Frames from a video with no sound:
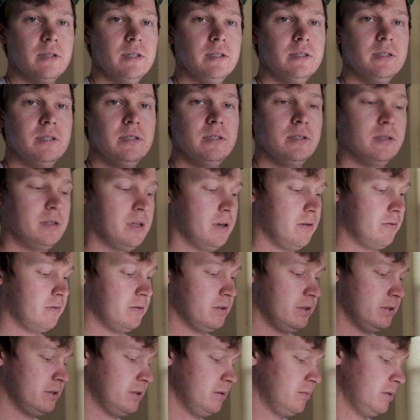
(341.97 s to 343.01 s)
This is
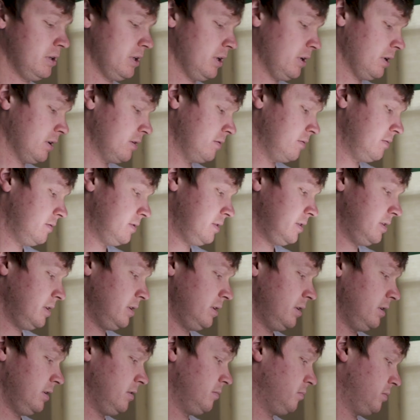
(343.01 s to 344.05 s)
definitely something I could
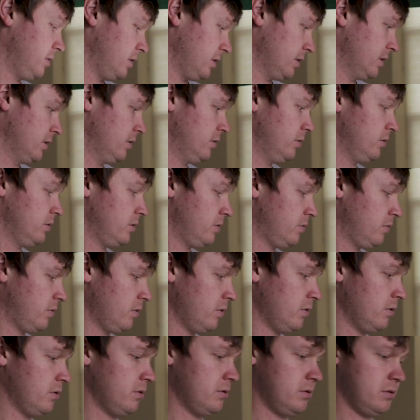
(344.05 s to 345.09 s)
see being
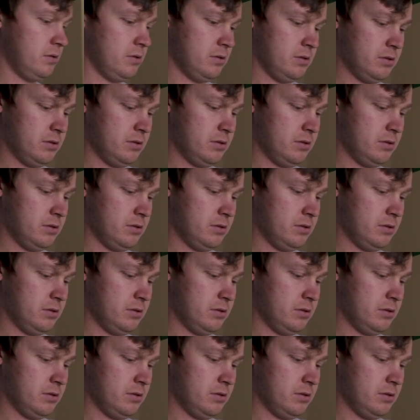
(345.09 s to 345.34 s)
useful